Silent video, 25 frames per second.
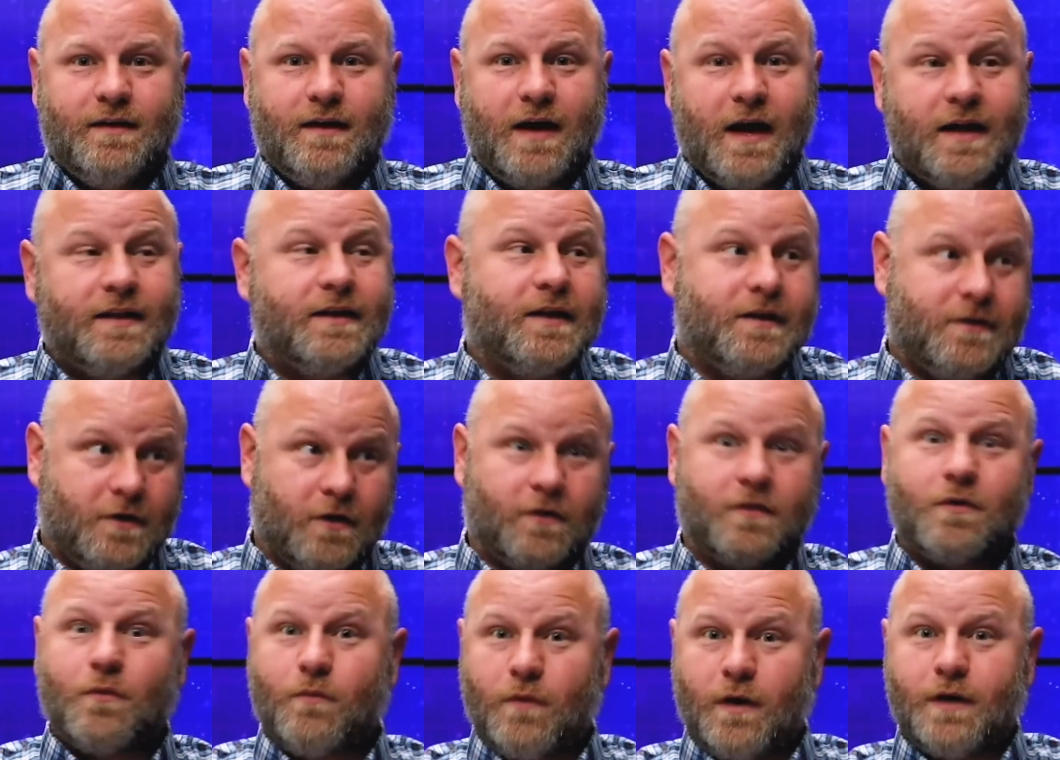And then
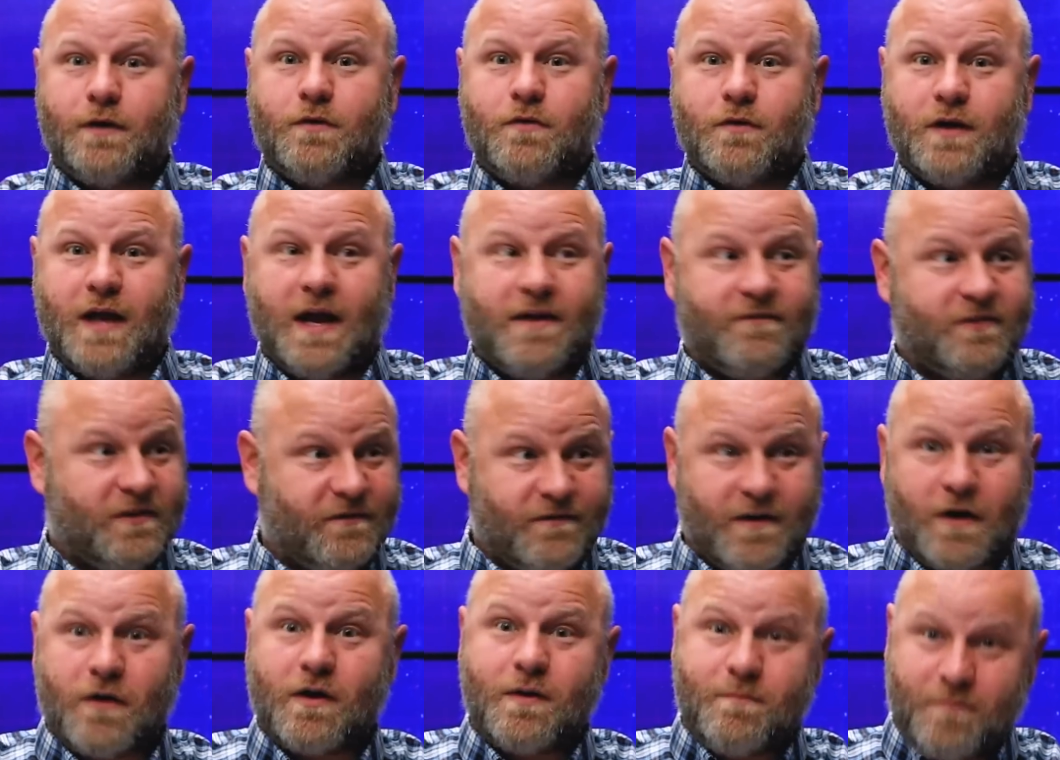you're the one who gave the
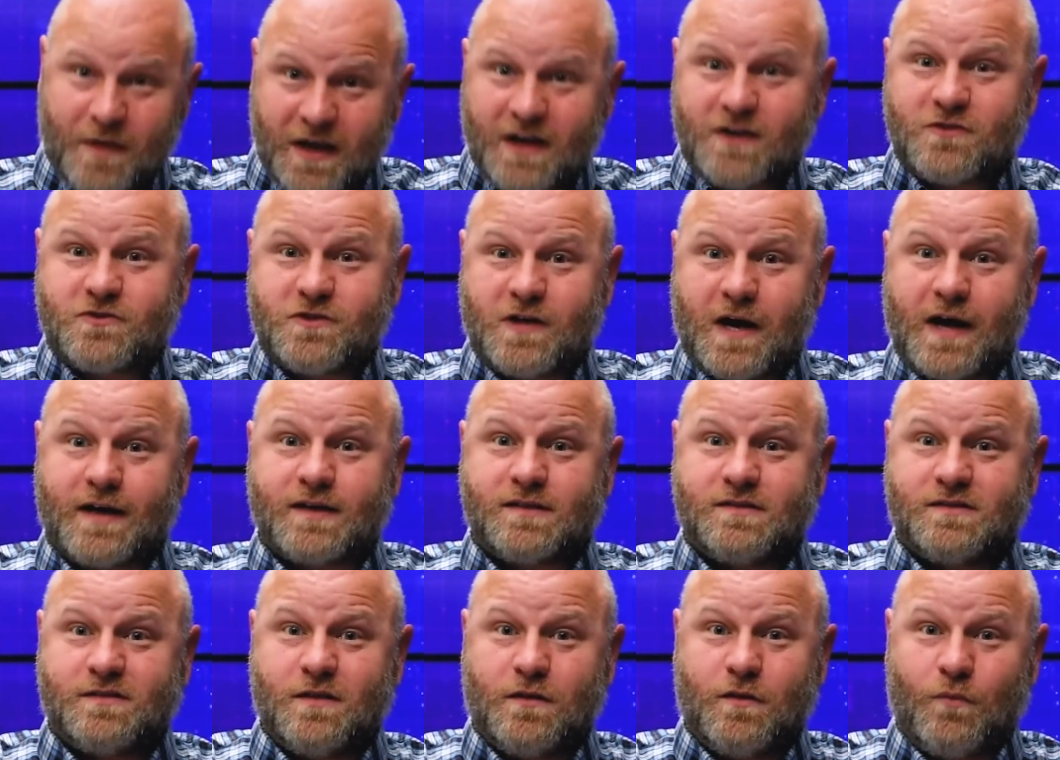very big
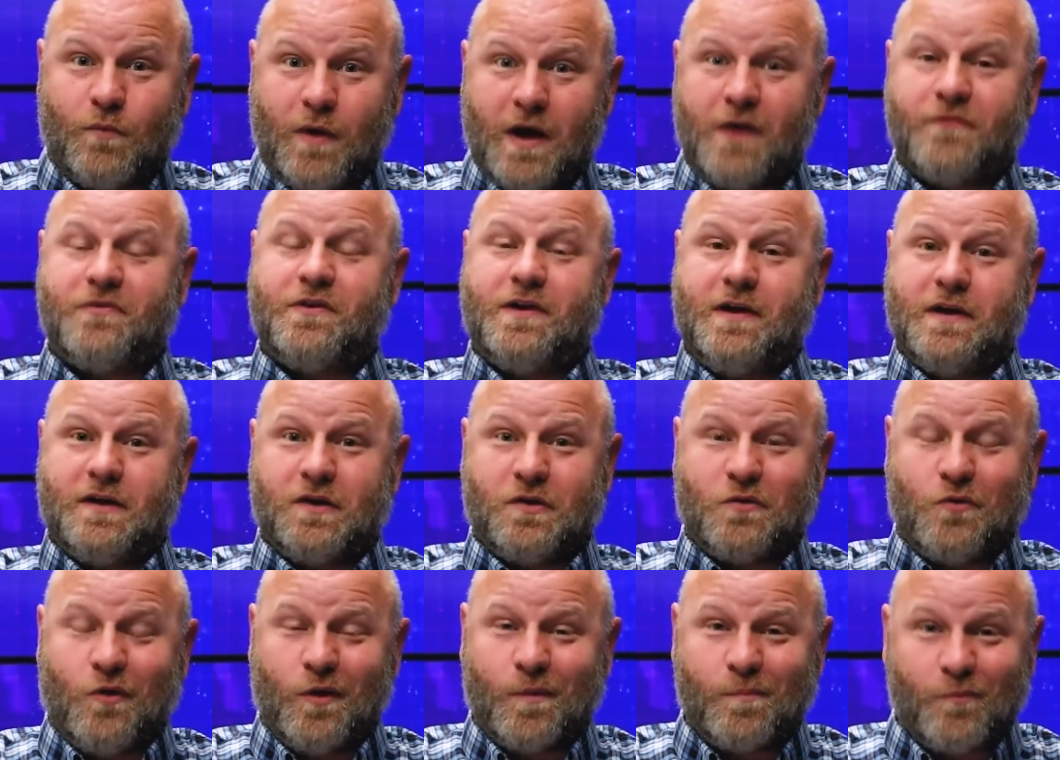checks to the wealthy and
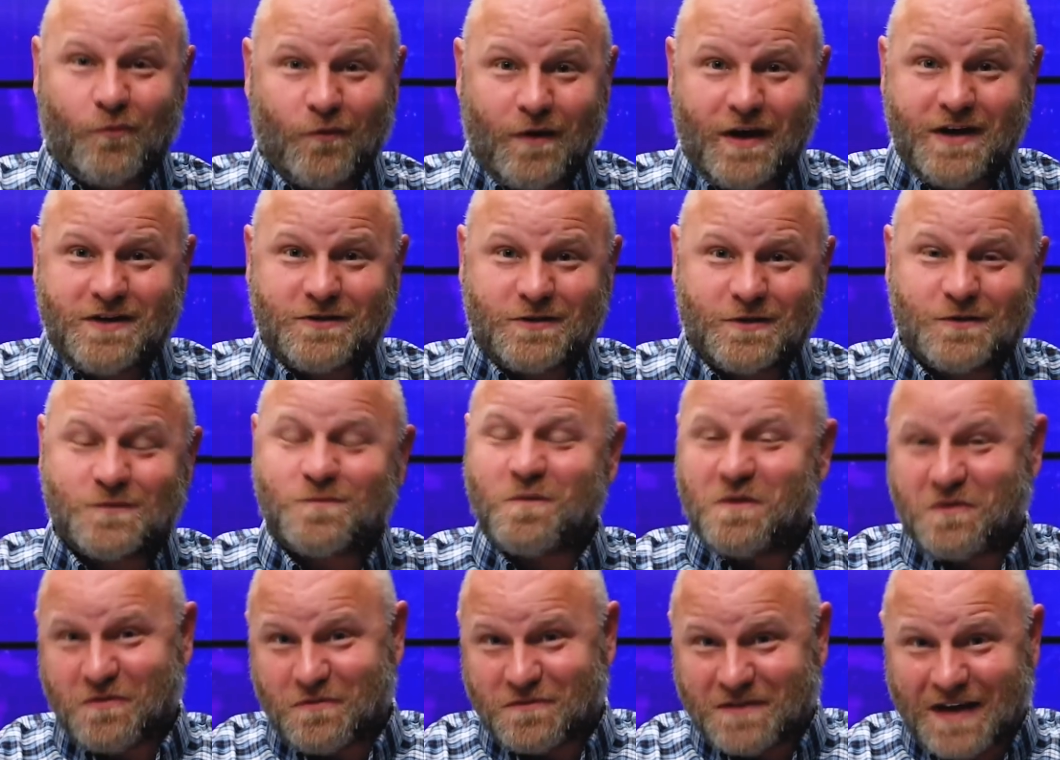to corporations
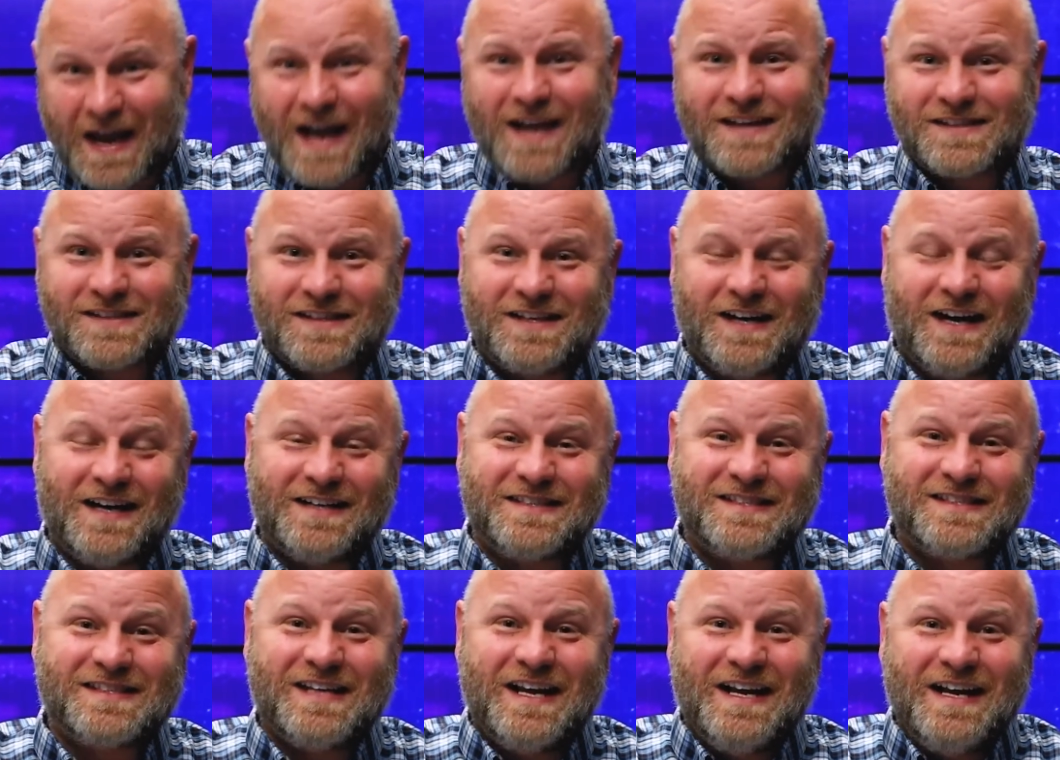with your tax
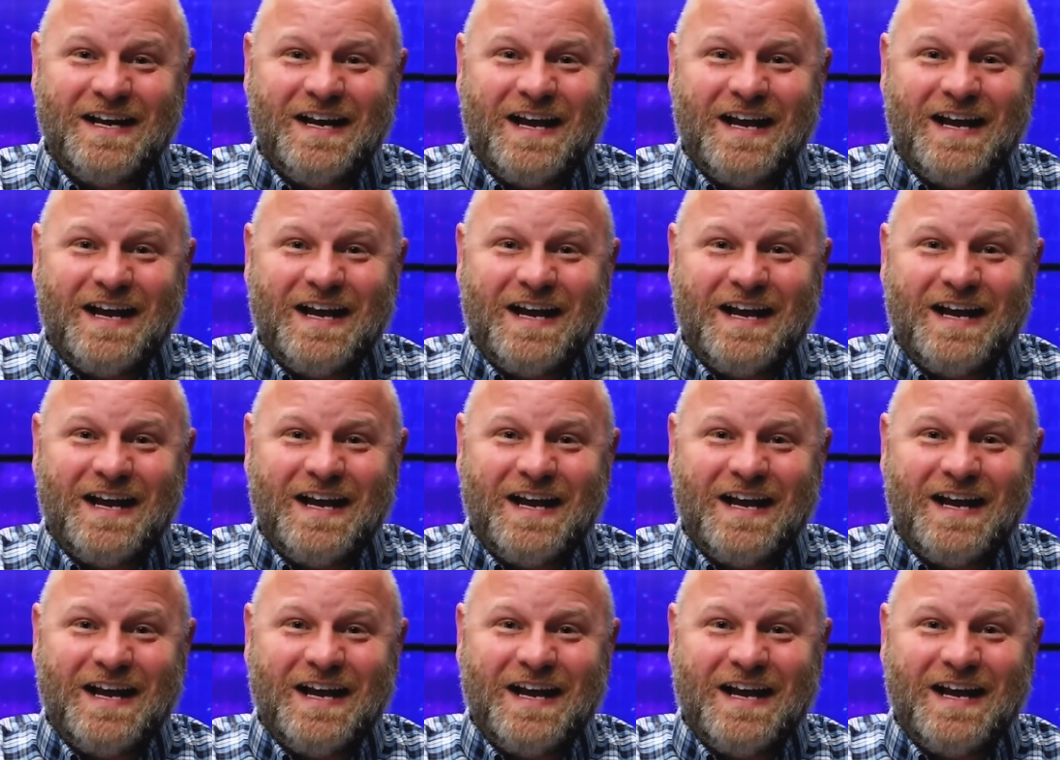cuts,